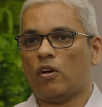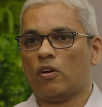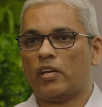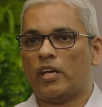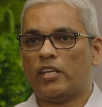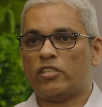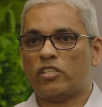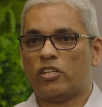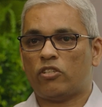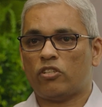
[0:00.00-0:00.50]

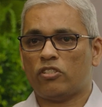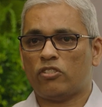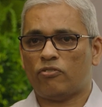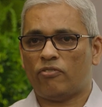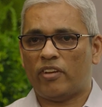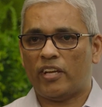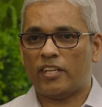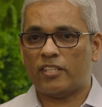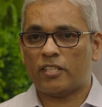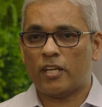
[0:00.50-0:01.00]
organizations
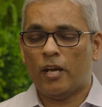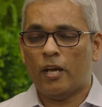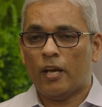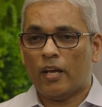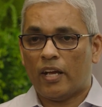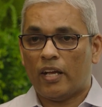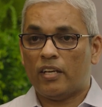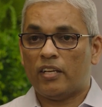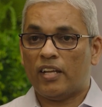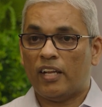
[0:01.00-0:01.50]
face
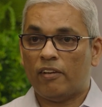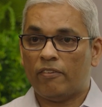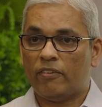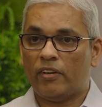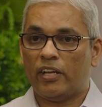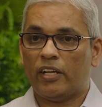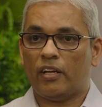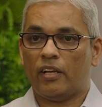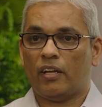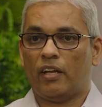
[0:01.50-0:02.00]
in
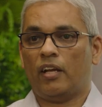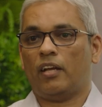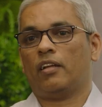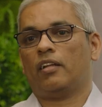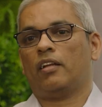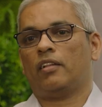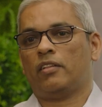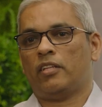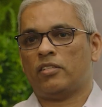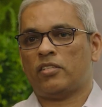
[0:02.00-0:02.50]
delivering
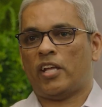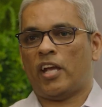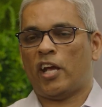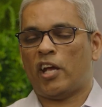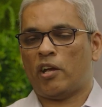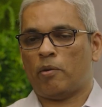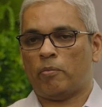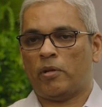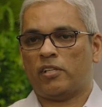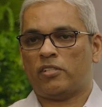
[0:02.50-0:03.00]
these
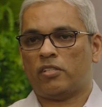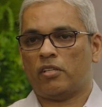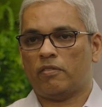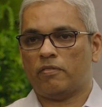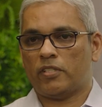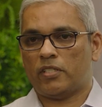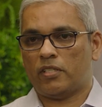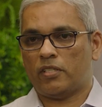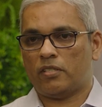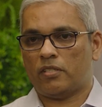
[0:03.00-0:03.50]
AIML
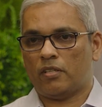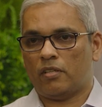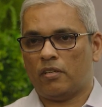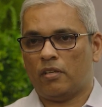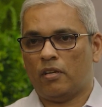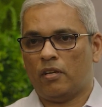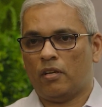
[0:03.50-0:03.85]
services.